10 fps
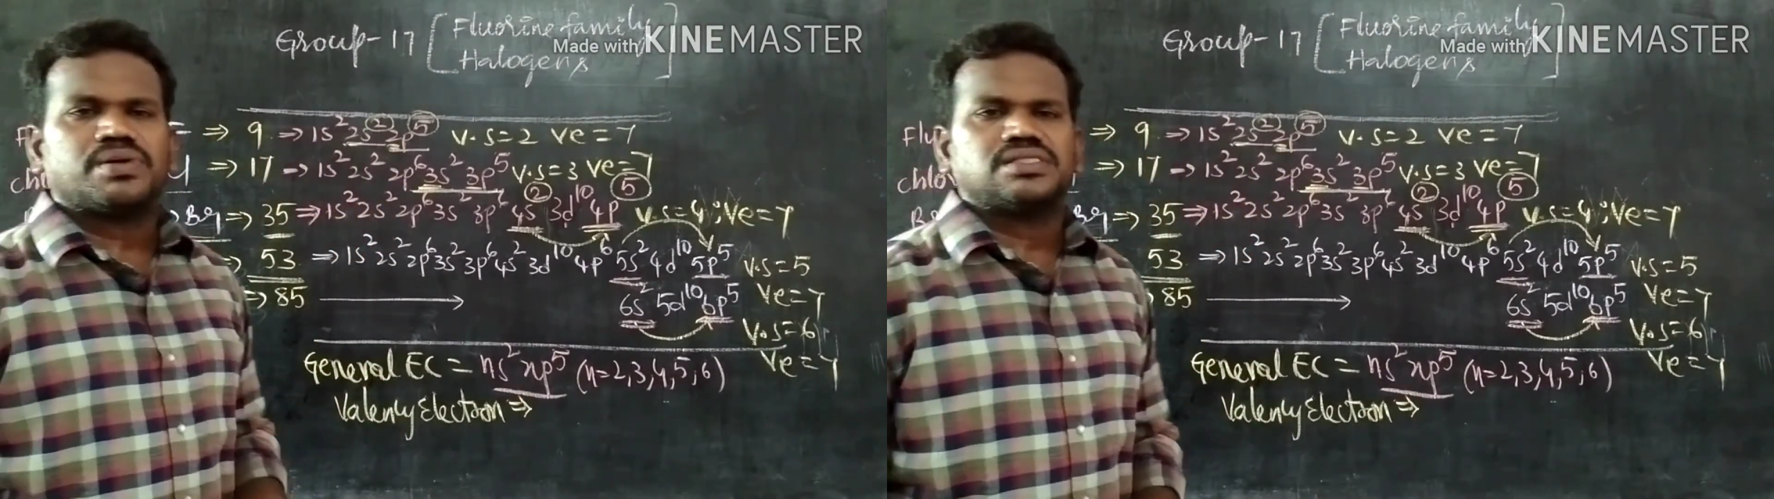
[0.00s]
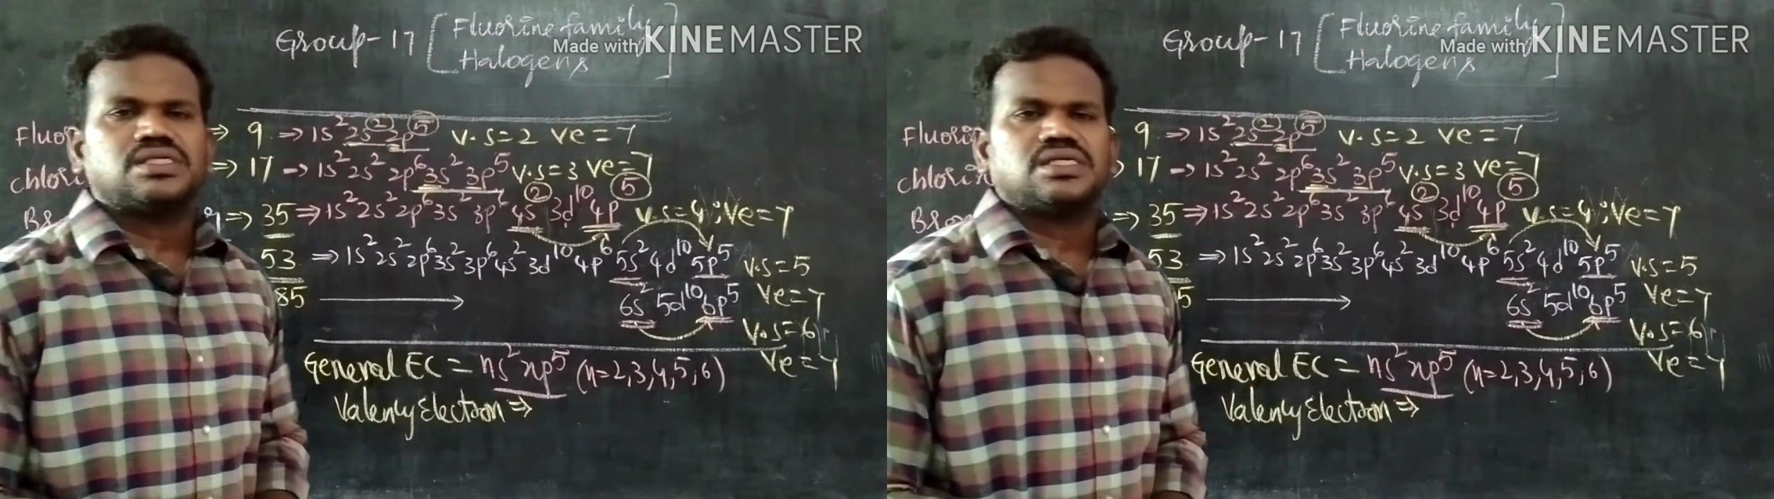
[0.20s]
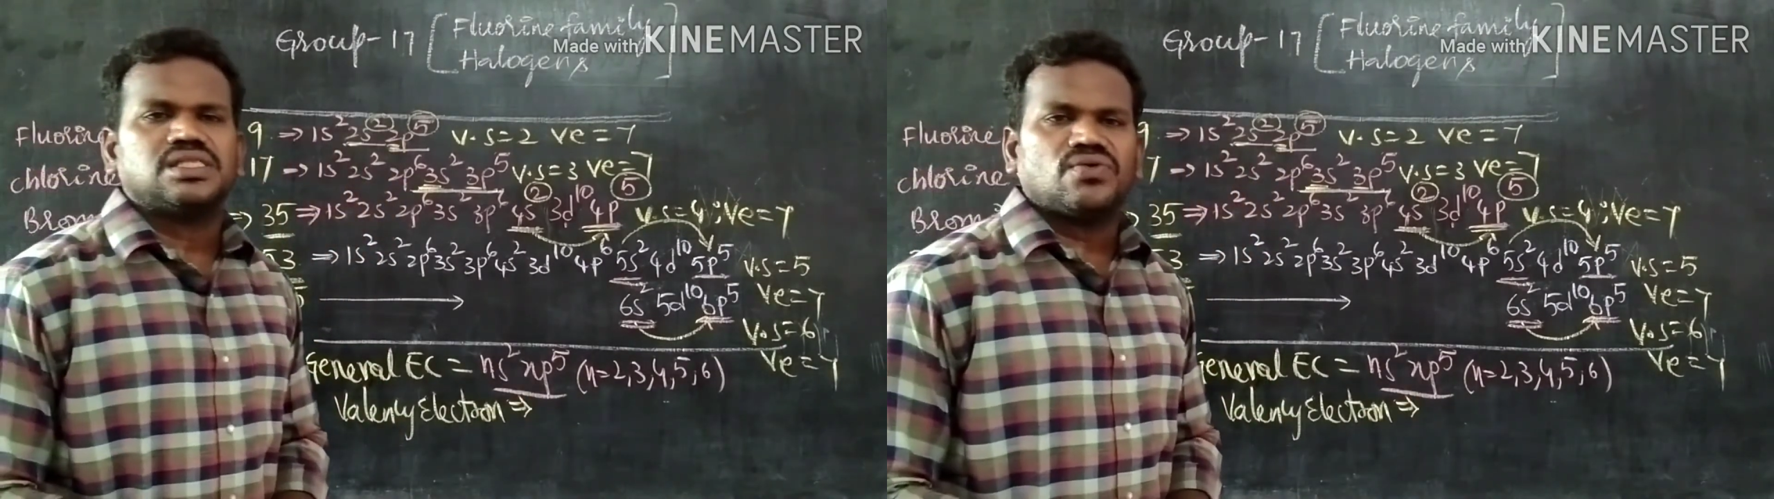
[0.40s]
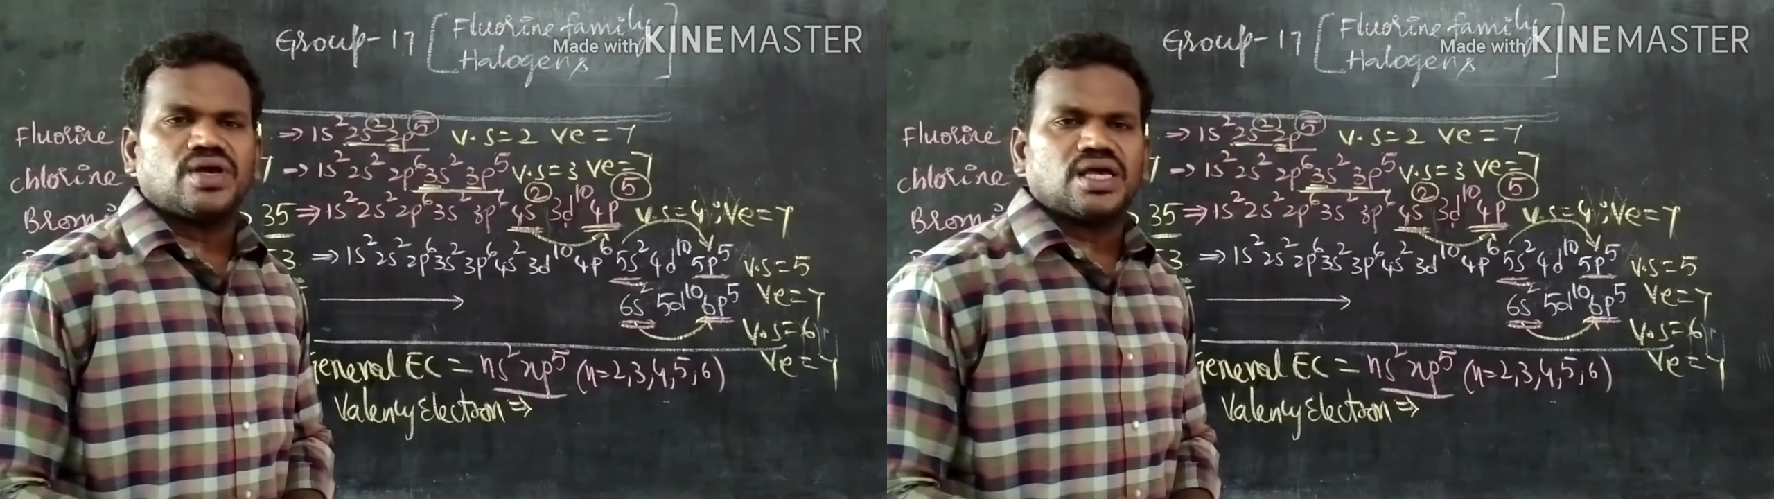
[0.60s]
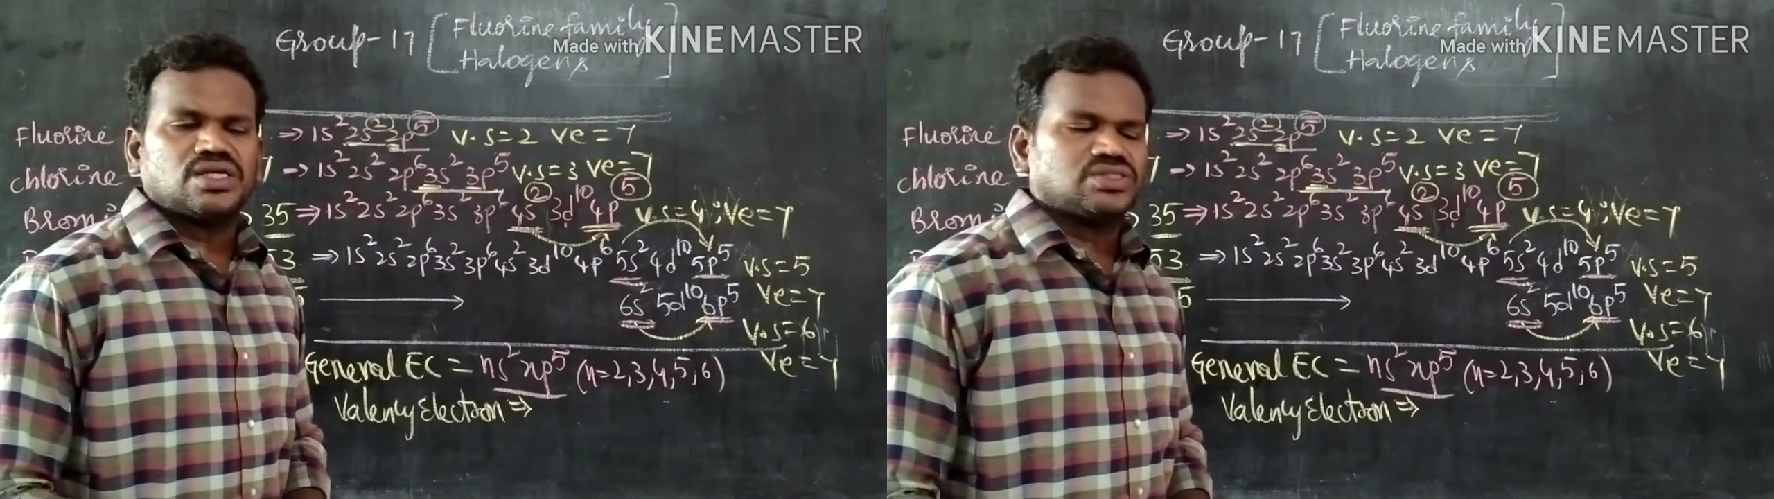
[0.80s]
present in the
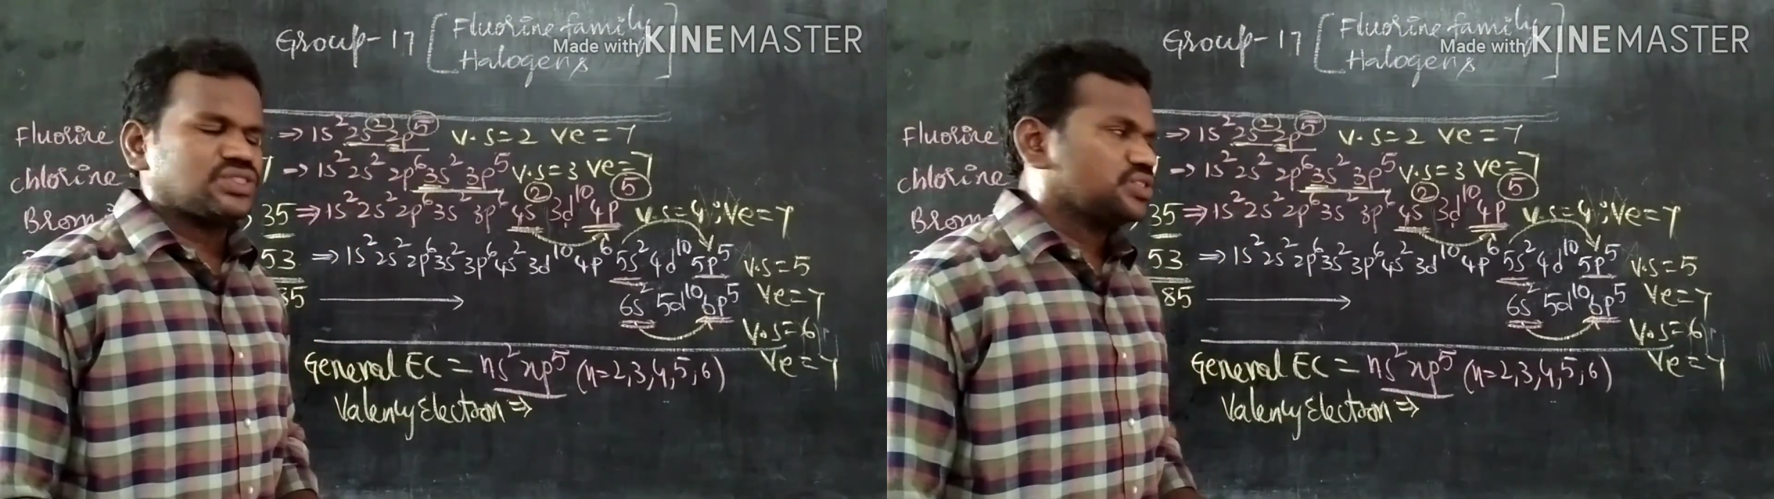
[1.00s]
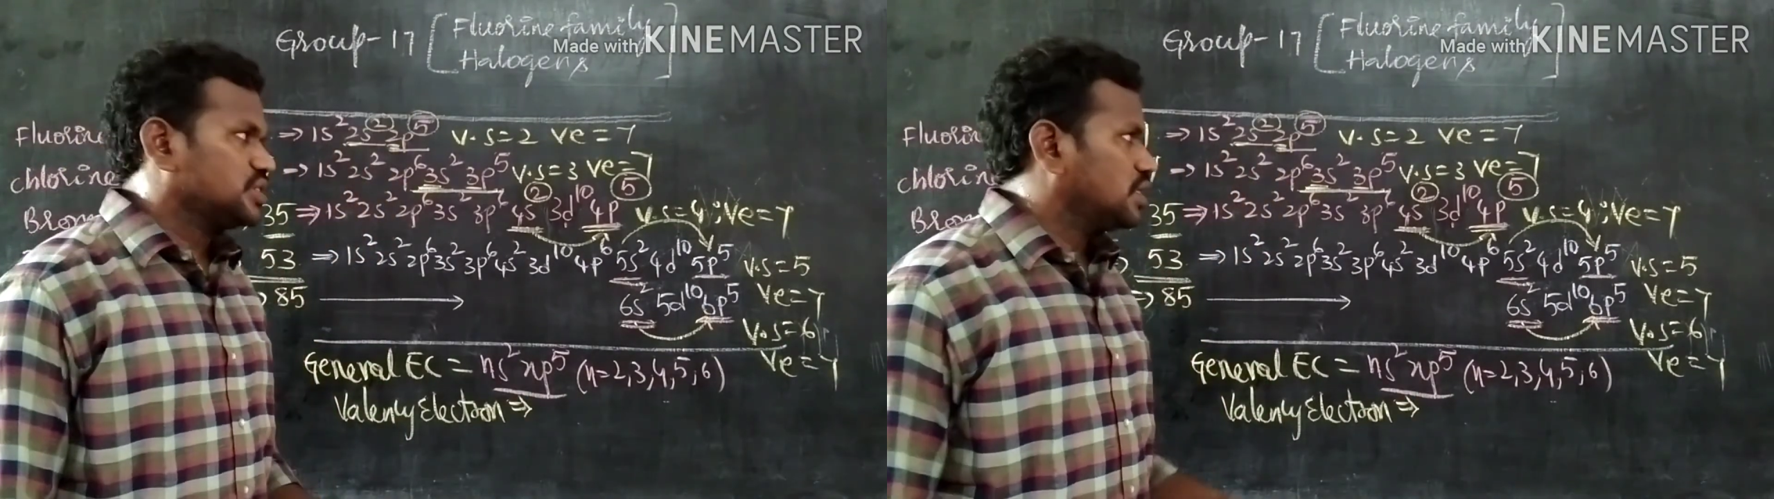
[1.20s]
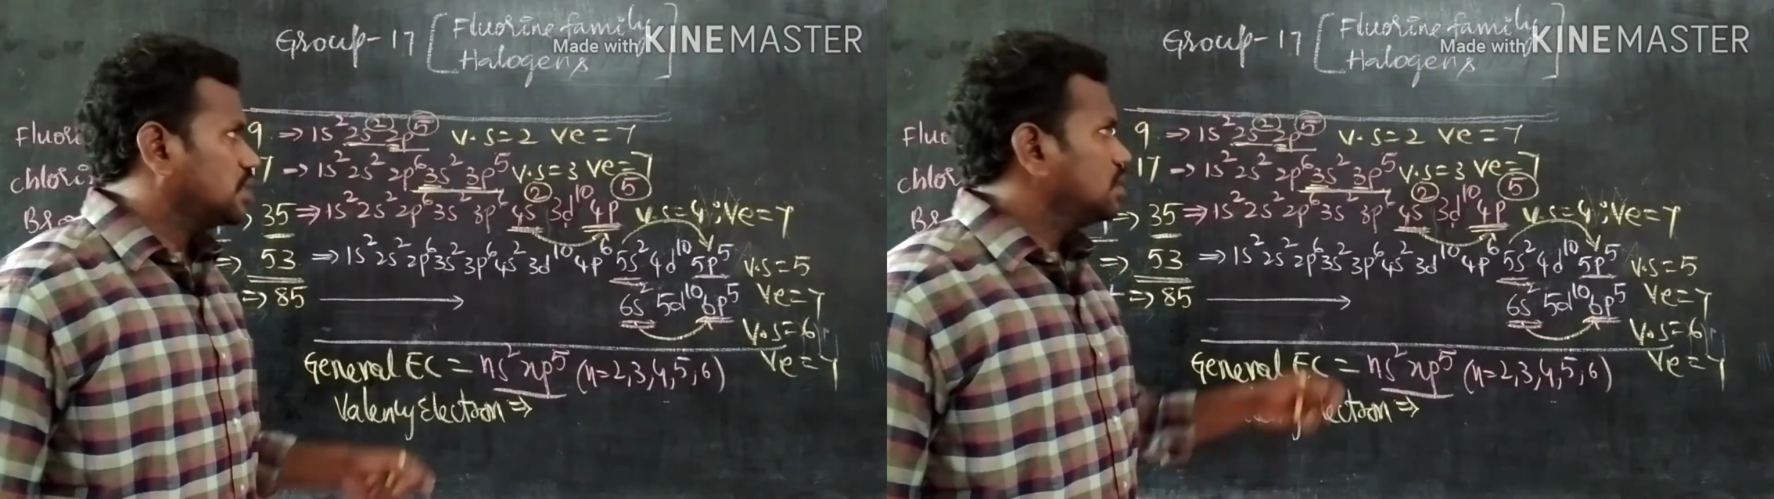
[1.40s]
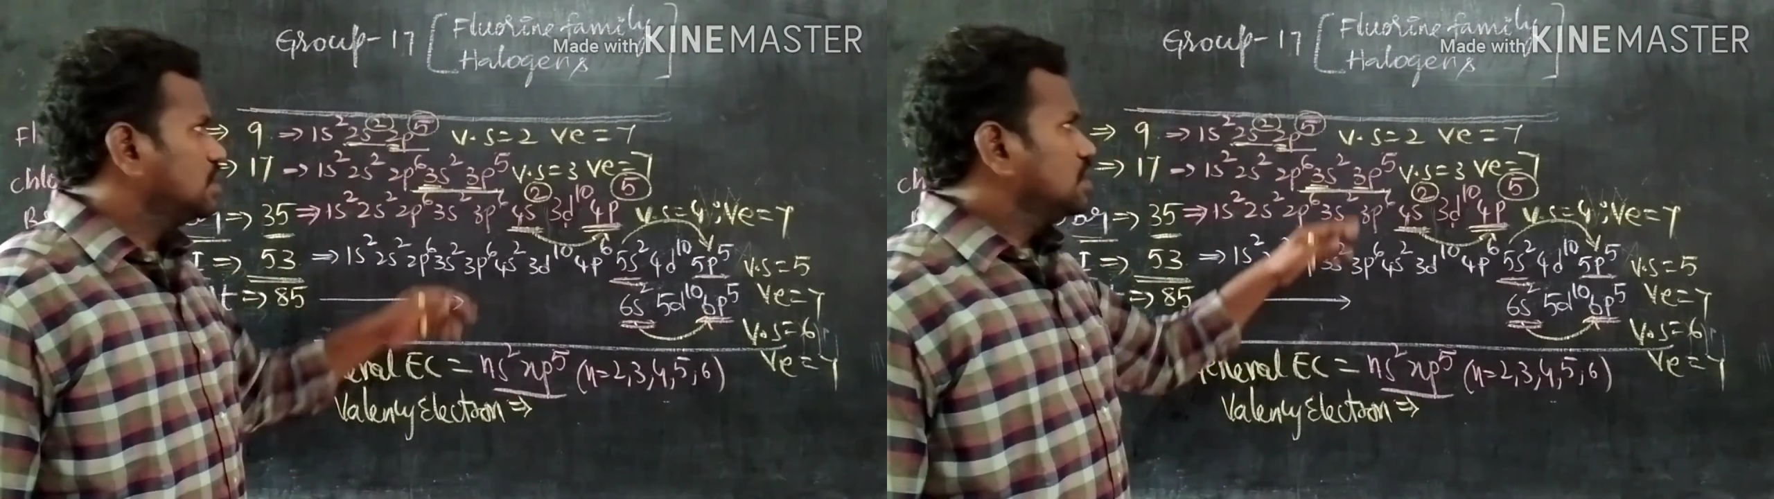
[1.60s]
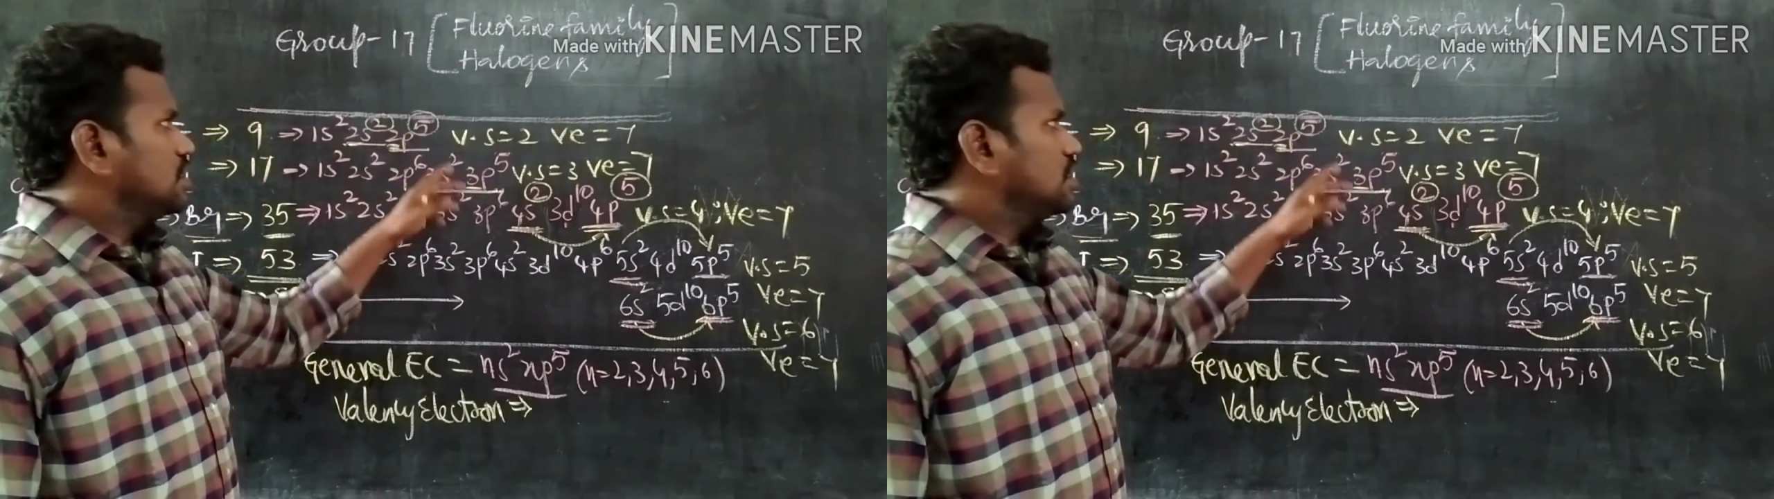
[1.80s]
valency shell.